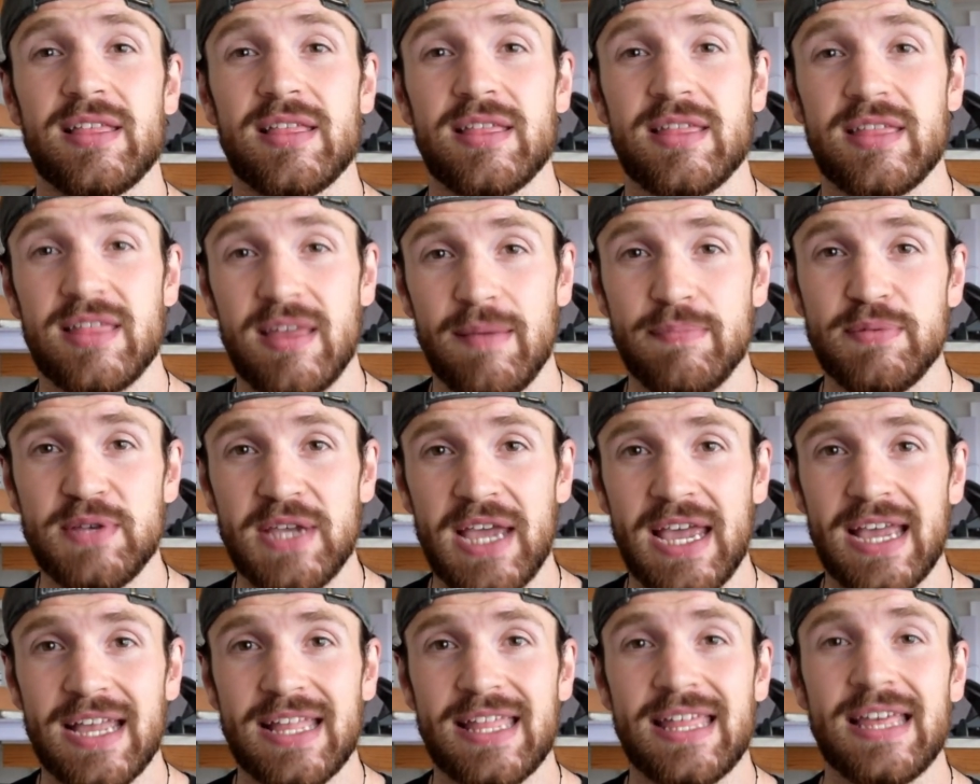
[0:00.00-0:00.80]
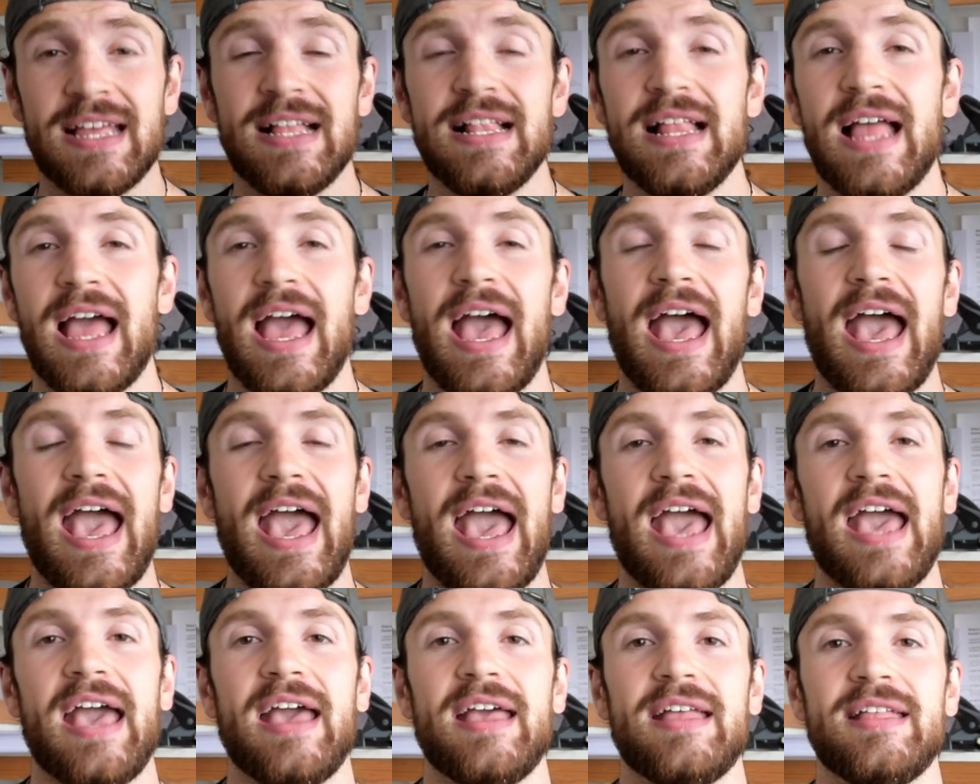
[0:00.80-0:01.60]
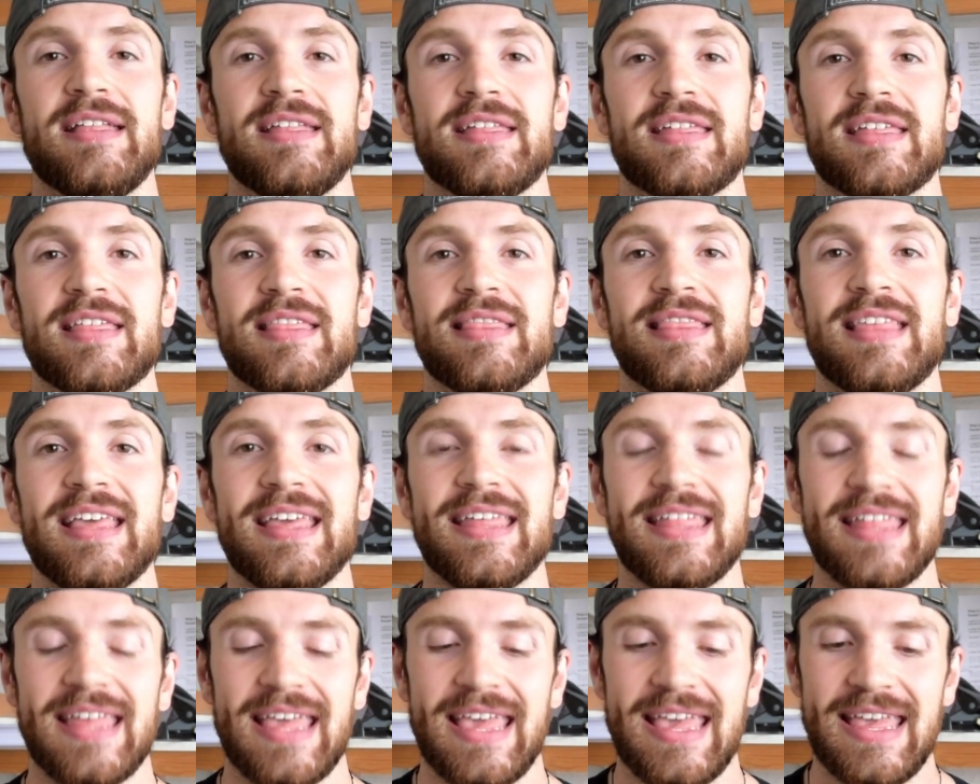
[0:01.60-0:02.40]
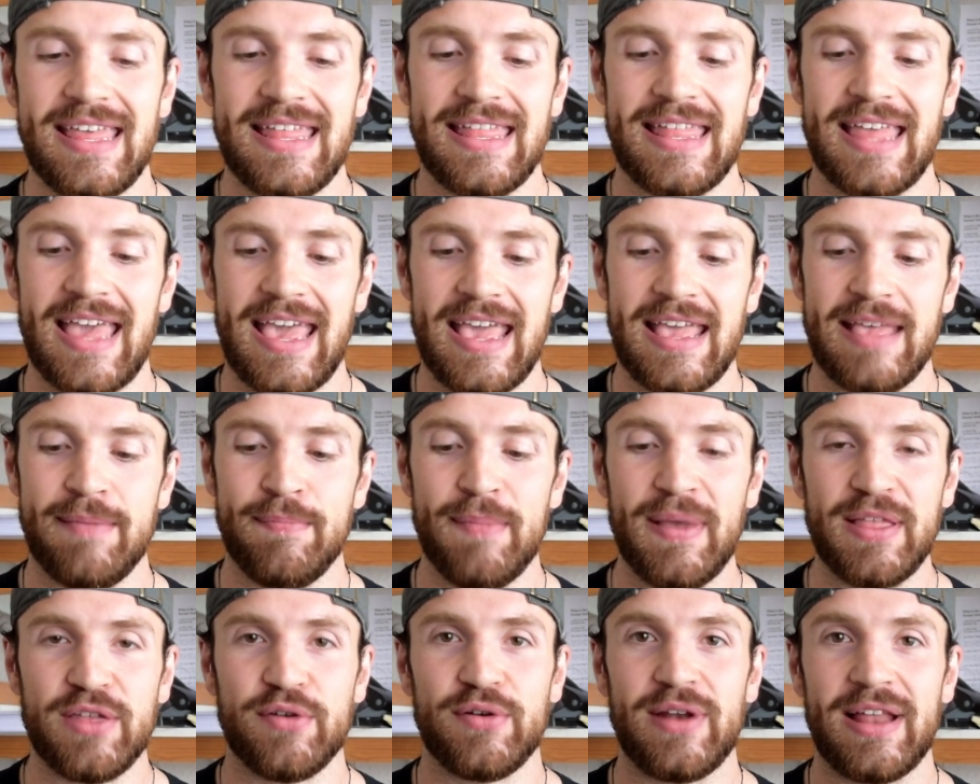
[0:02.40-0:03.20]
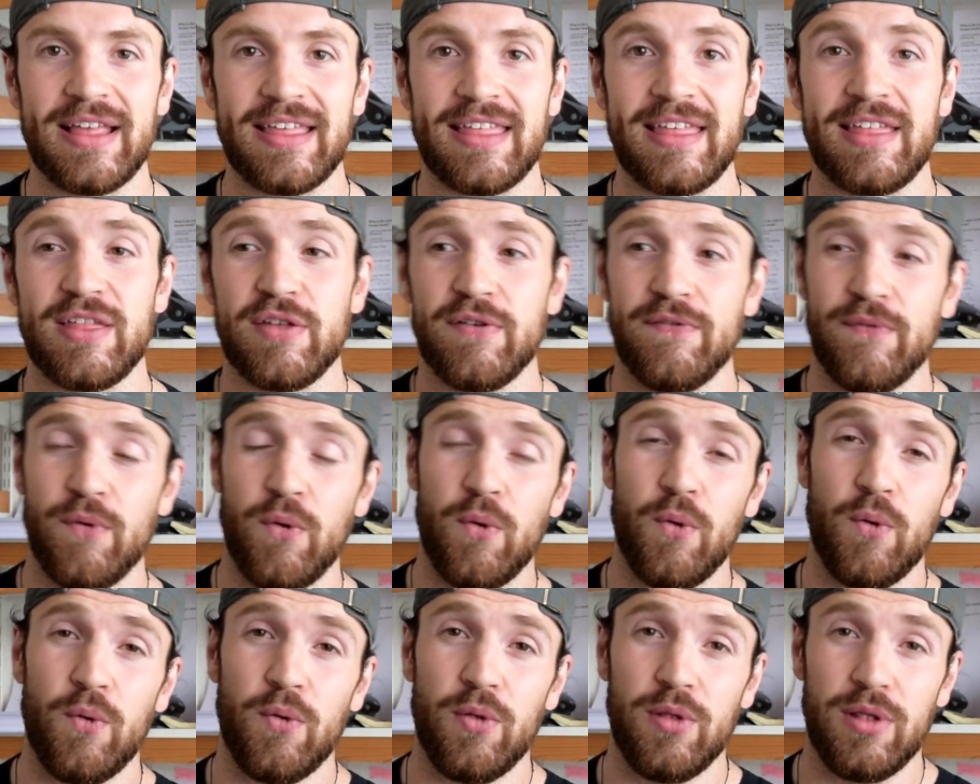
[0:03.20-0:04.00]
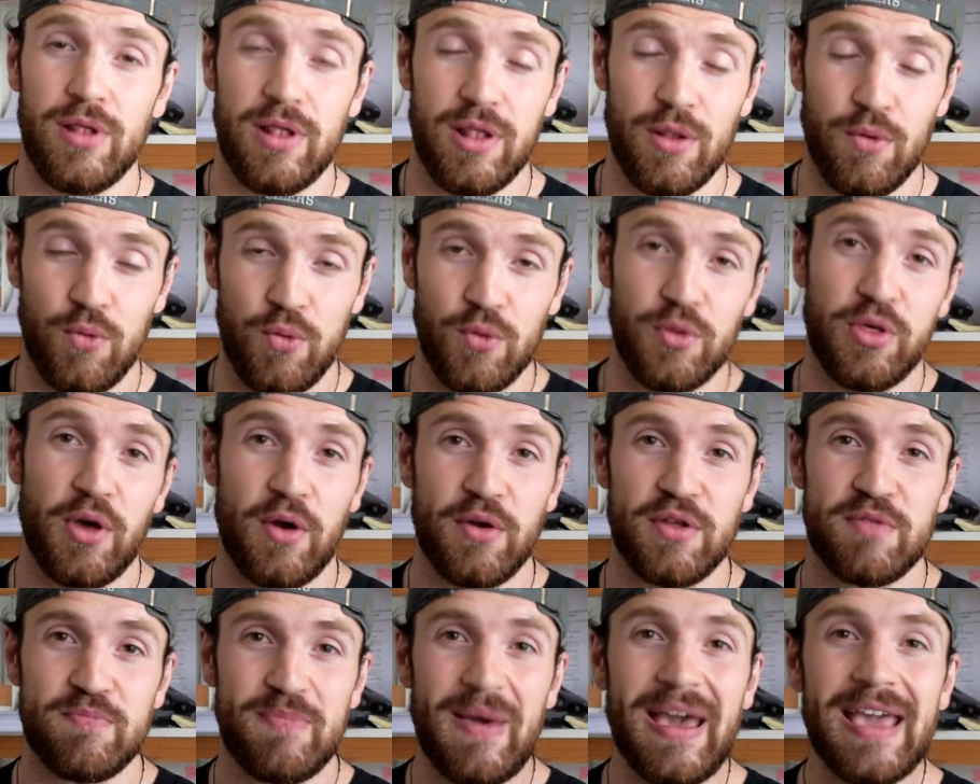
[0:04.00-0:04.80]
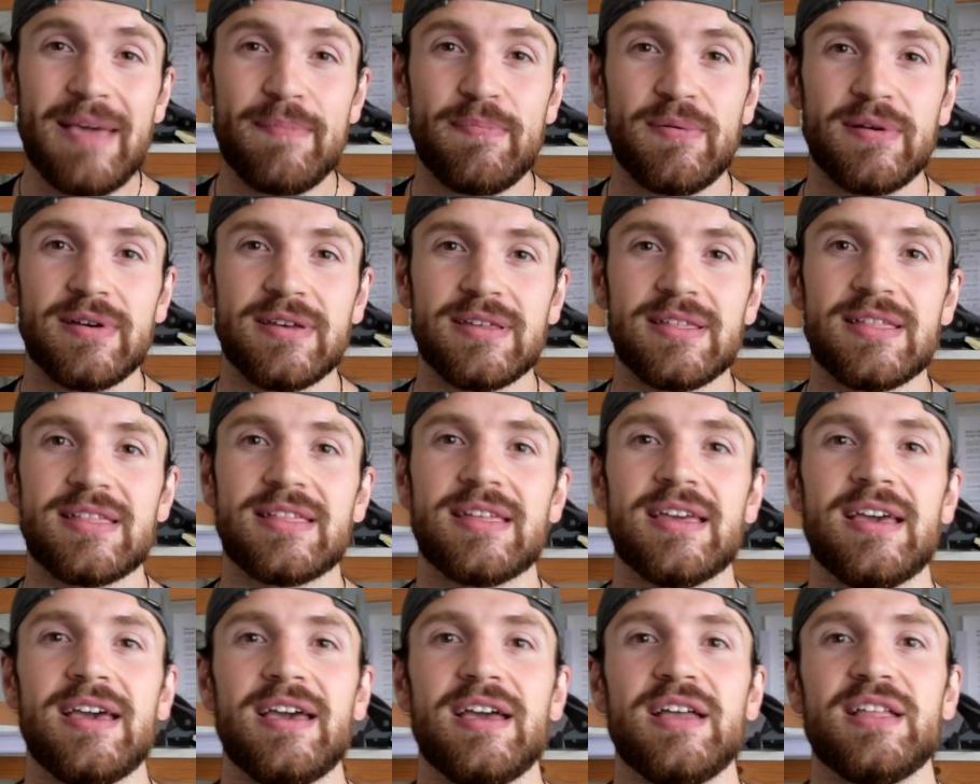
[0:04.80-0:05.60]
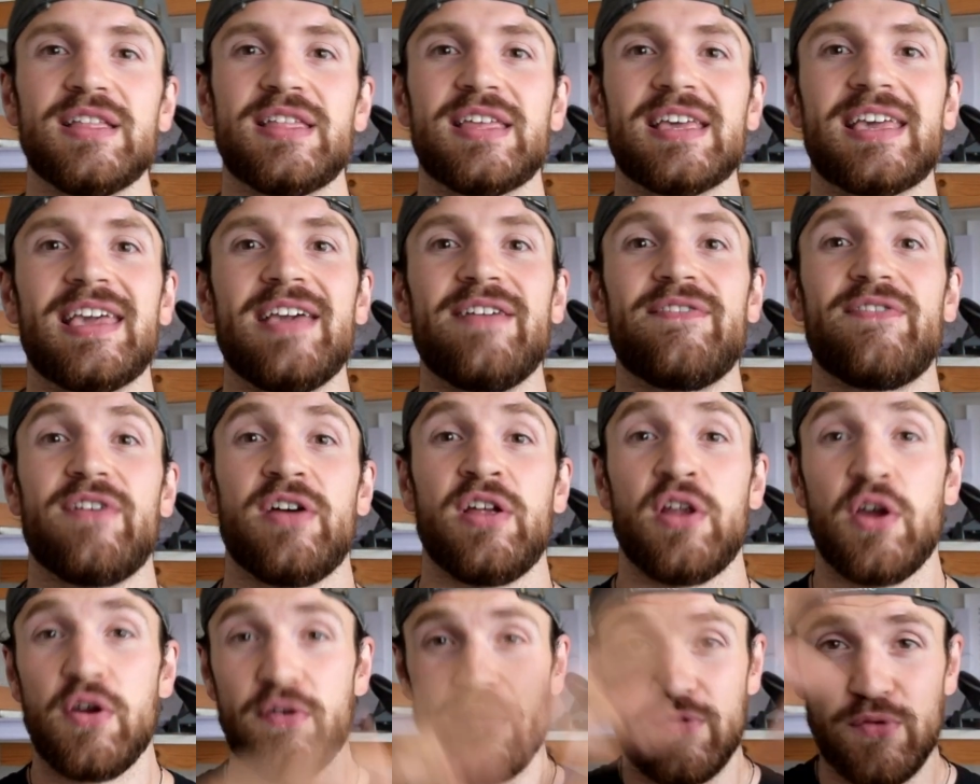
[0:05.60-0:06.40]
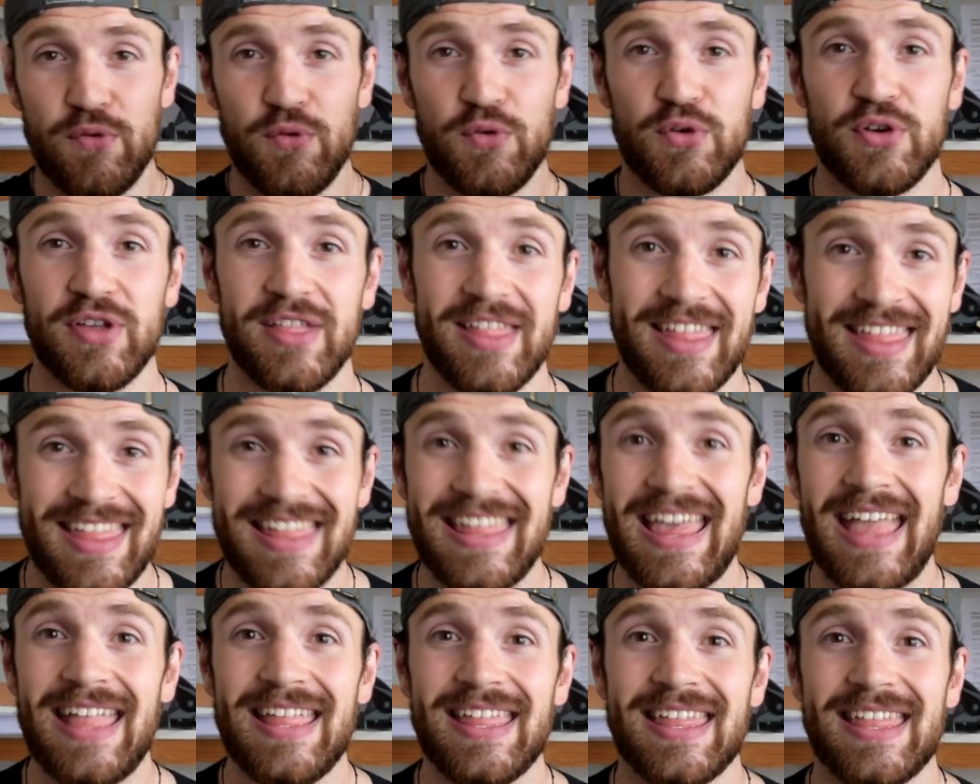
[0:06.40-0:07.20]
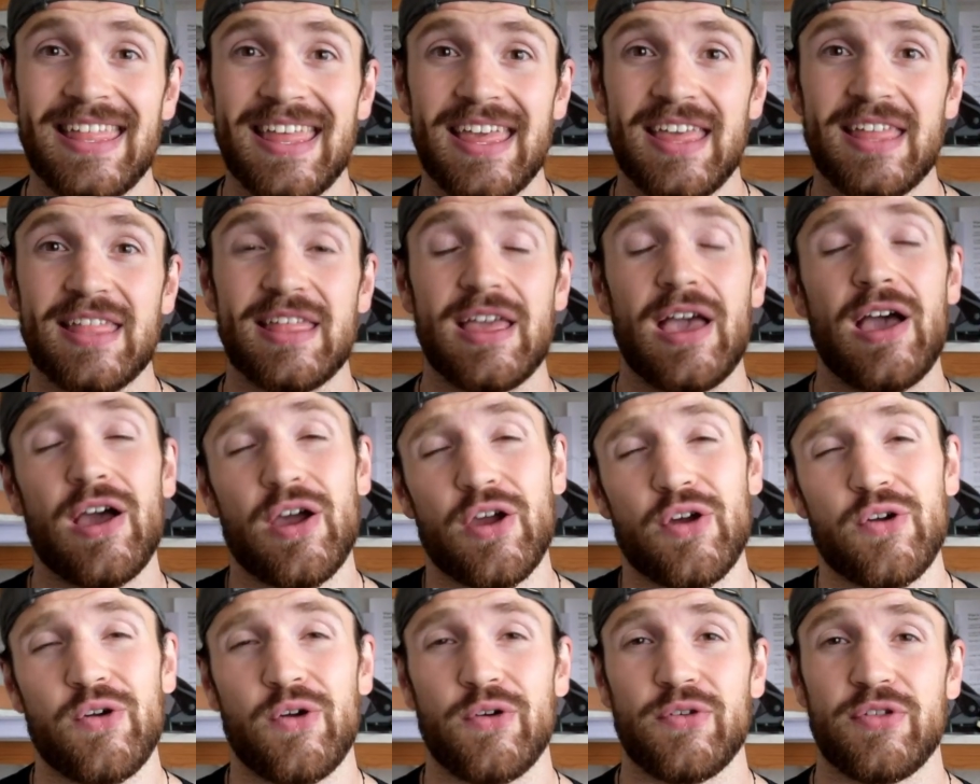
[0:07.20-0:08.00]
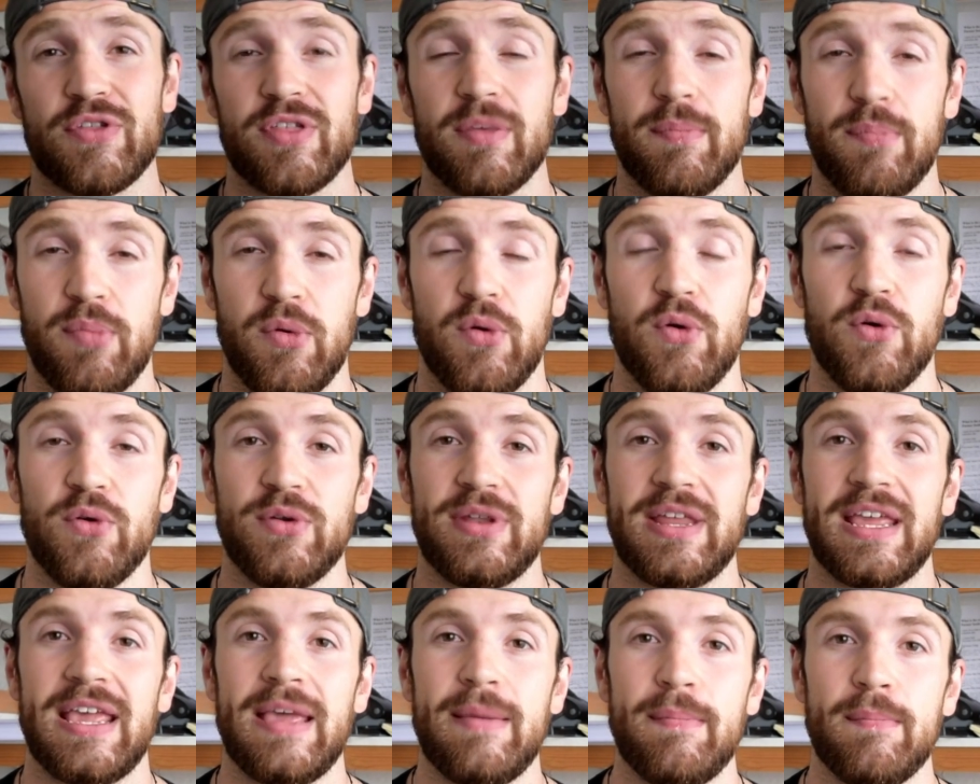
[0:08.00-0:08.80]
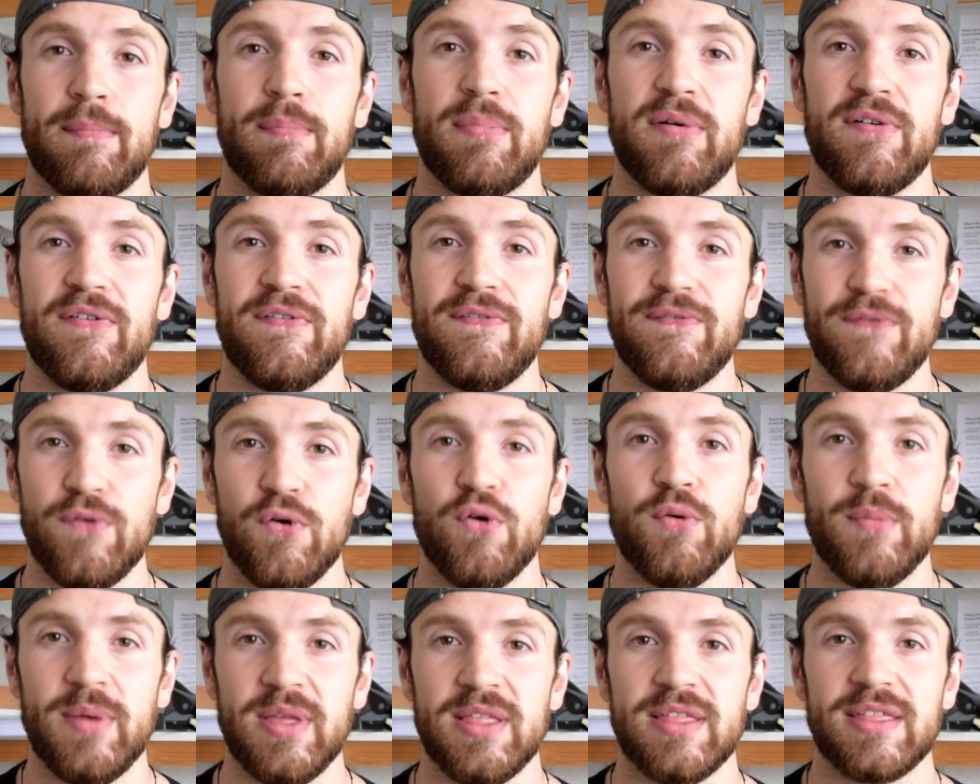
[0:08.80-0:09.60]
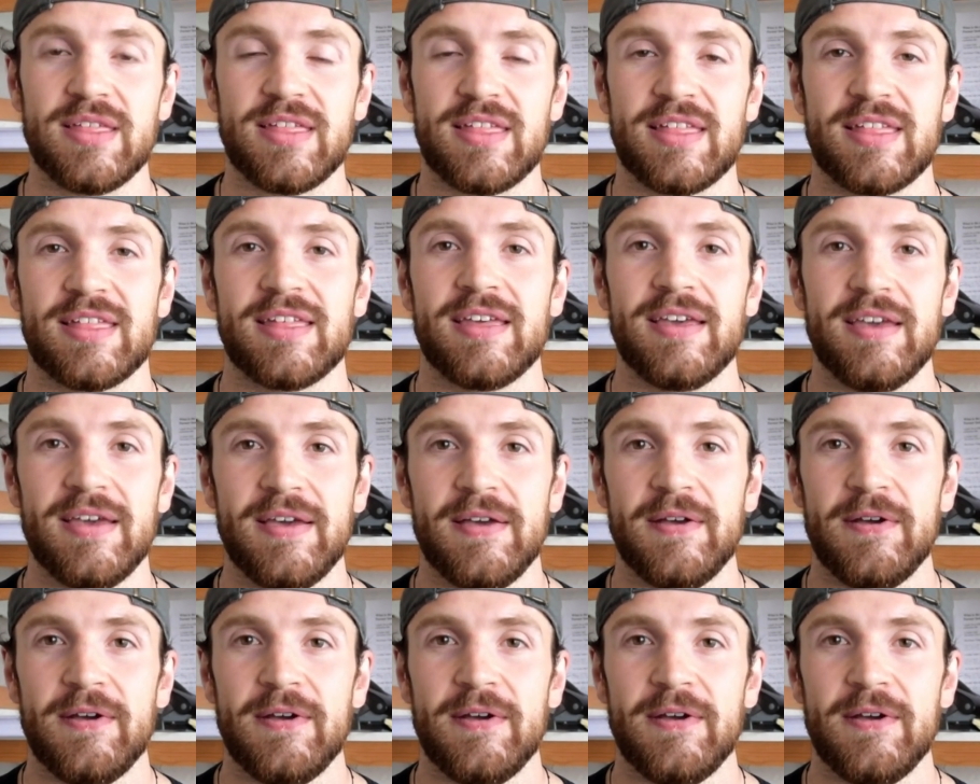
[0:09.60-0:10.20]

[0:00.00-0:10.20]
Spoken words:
subject, and this is a meta-analysis of all those papers to give an overall consensus across the board in performance.